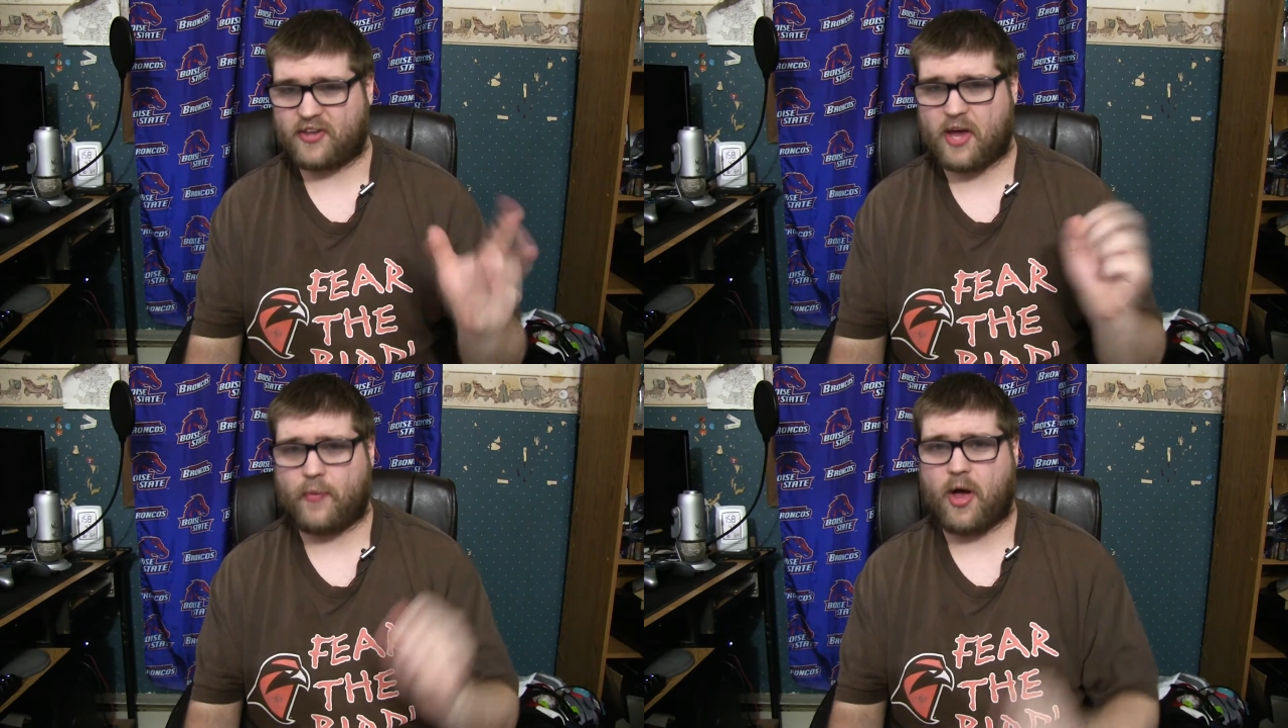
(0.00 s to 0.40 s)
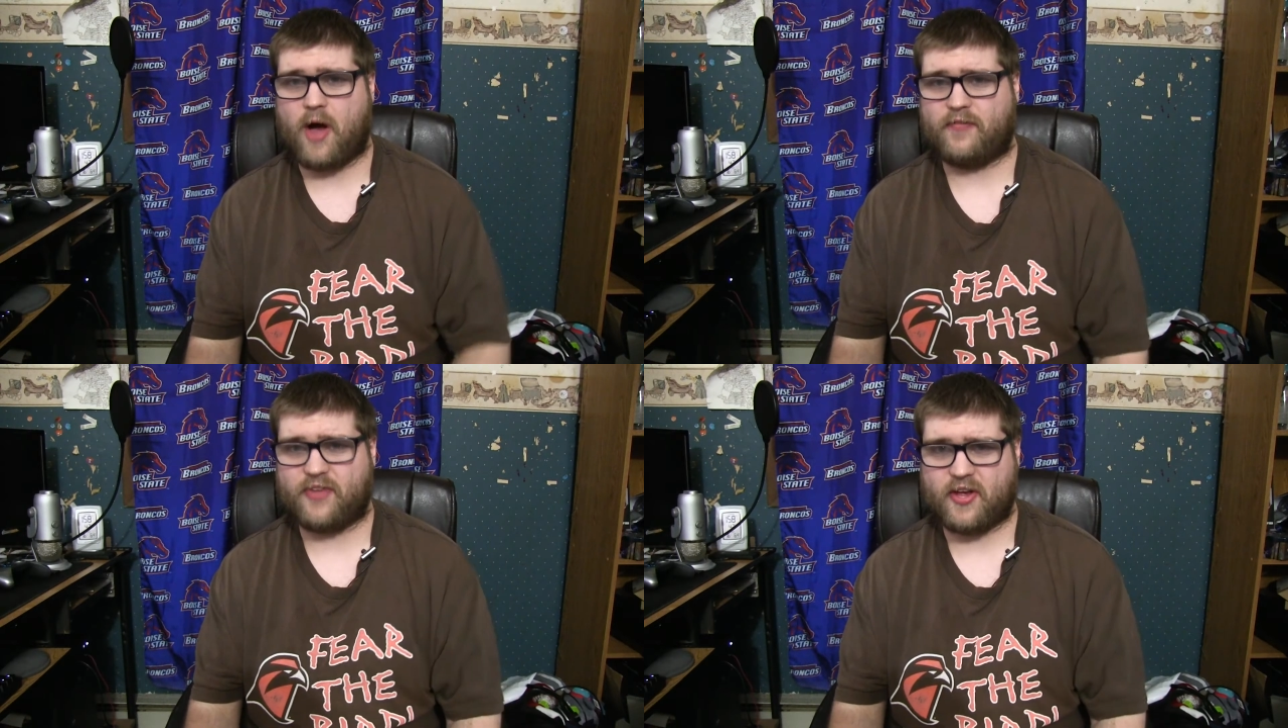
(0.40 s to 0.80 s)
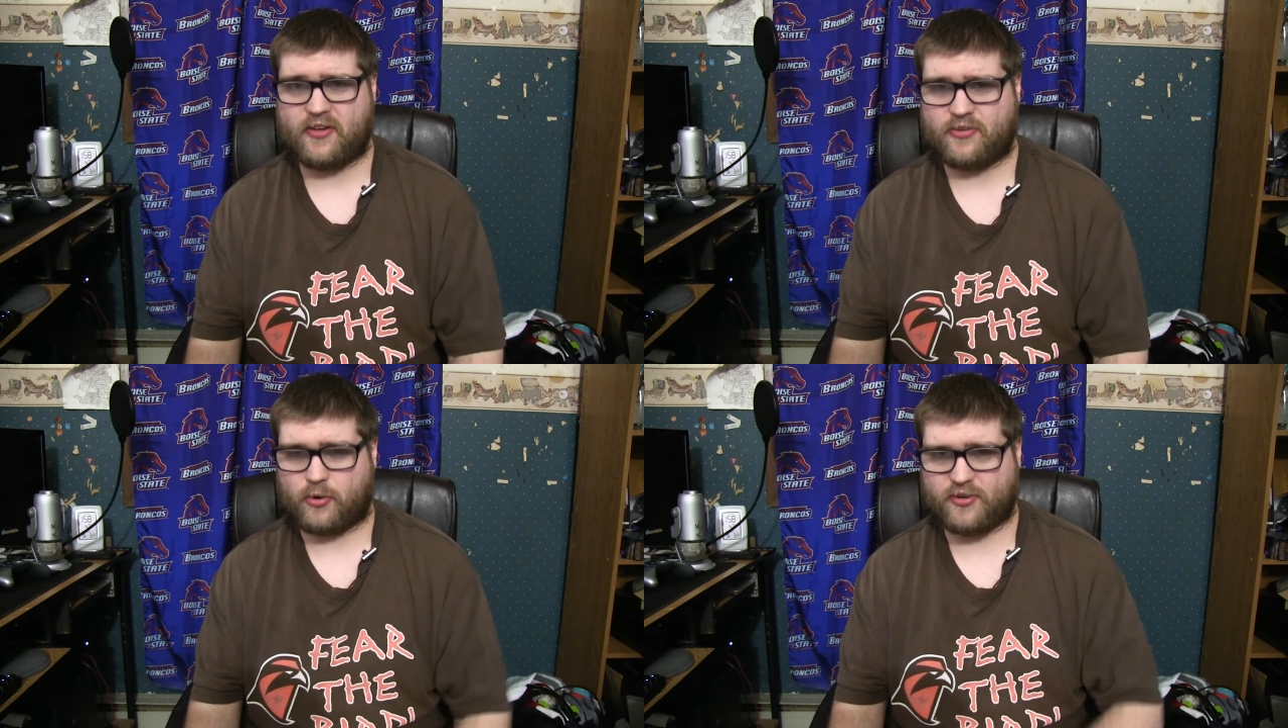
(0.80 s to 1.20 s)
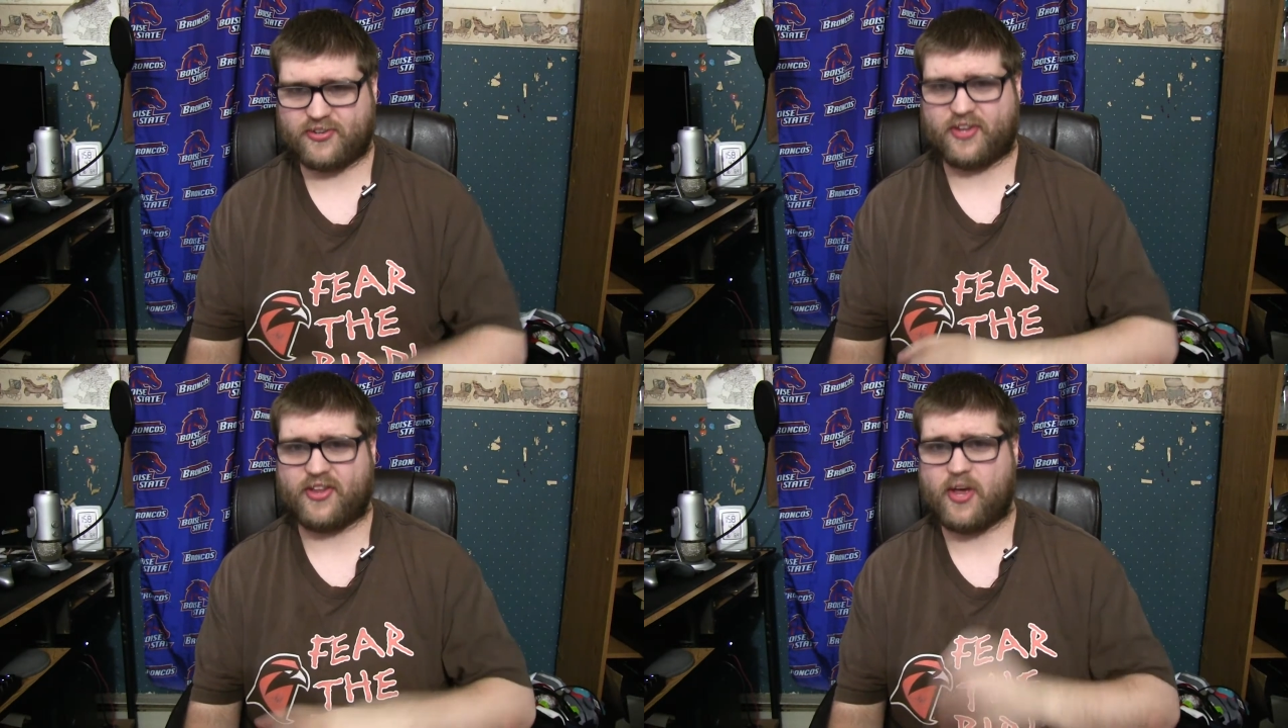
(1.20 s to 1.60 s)
now my off days are a
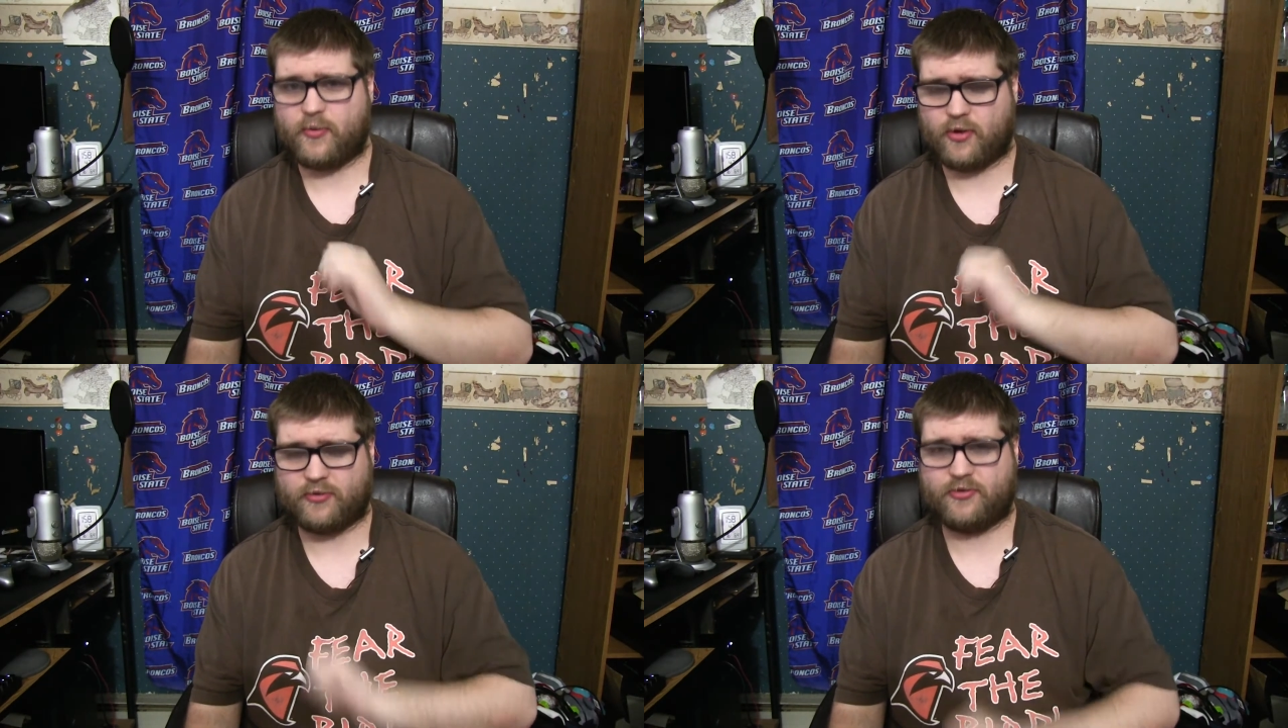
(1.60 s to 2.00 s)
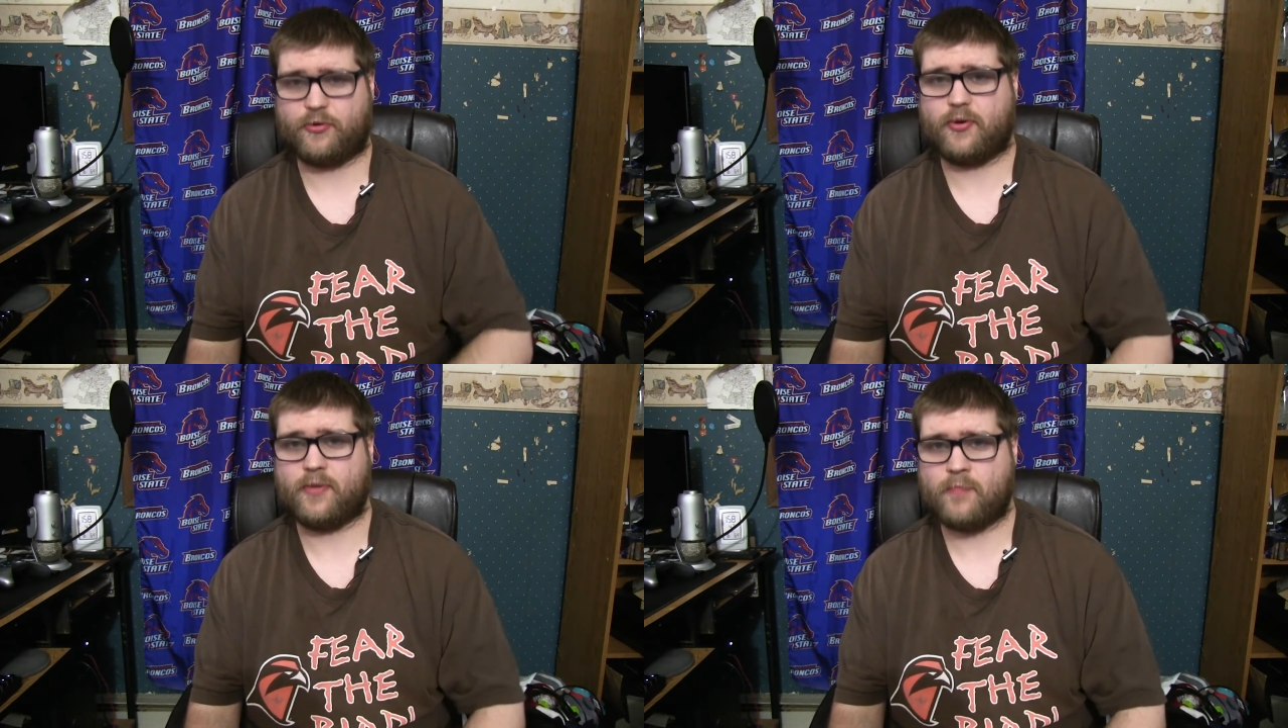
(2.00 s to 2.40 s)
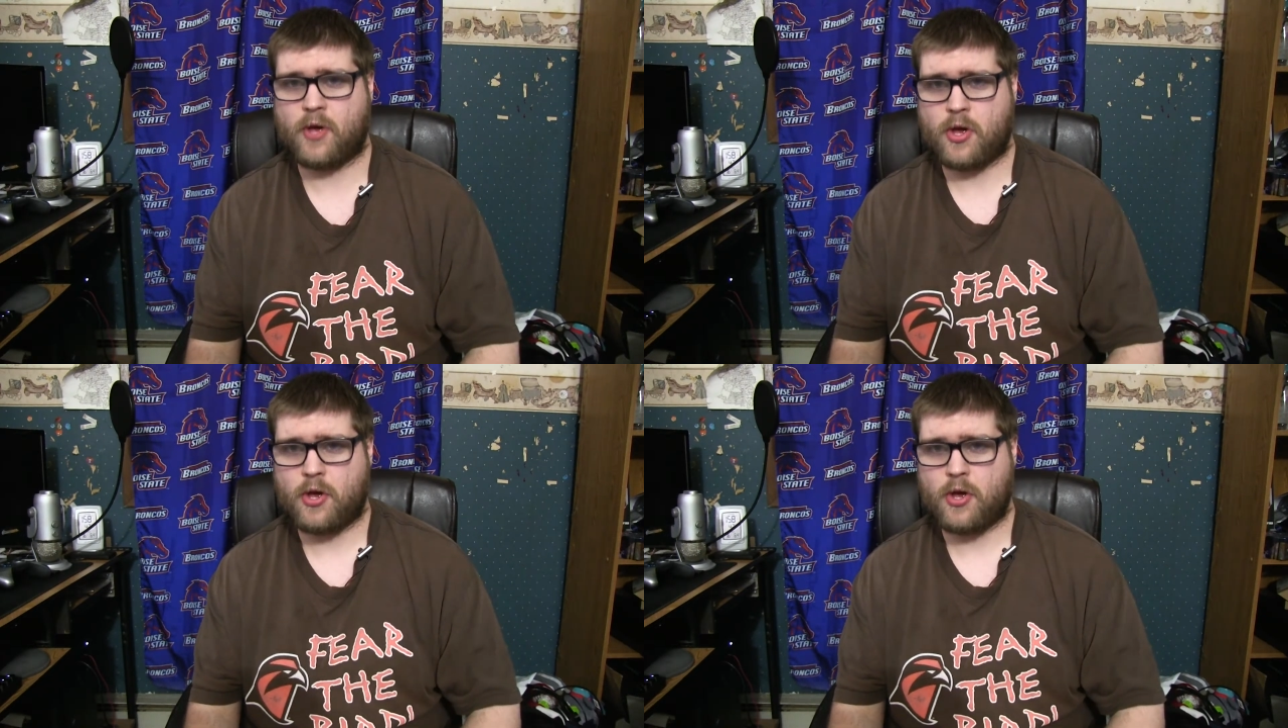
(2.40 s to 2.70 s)
Sunday, we don't stream,